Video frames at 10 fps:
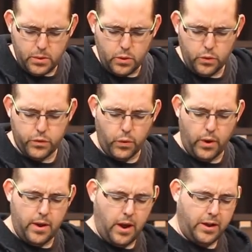
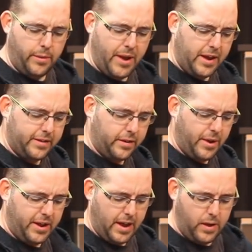So I got my hands on
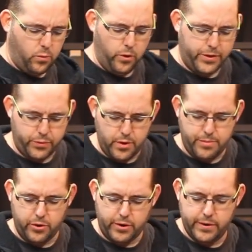my Gang War 3
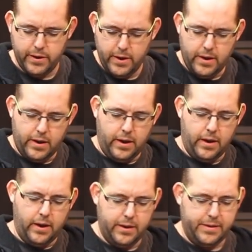book,
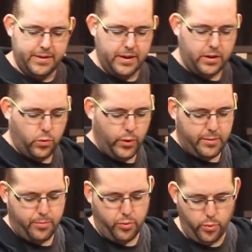did a
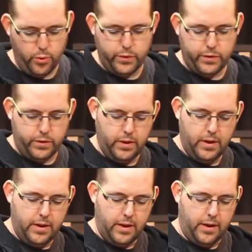quick
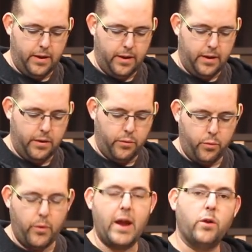perusal,
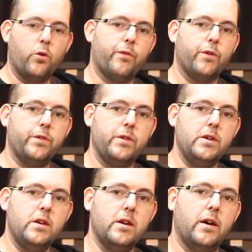read over
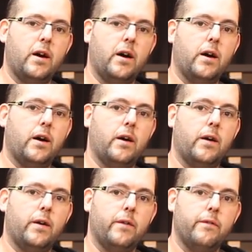the
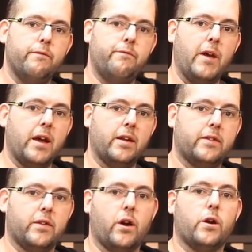
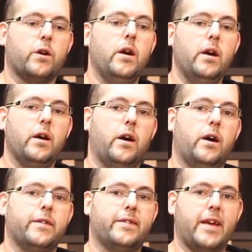Saar
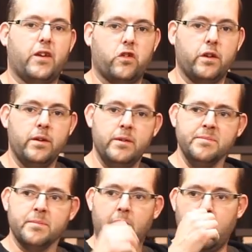section,
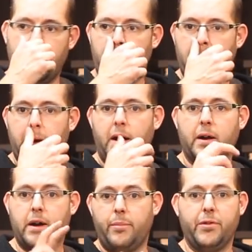and
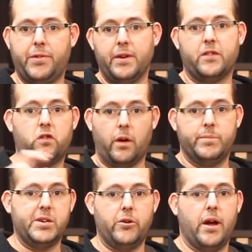a couple of things
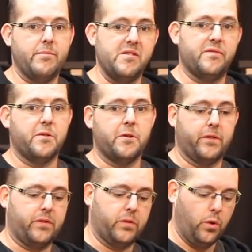jumped out at me first.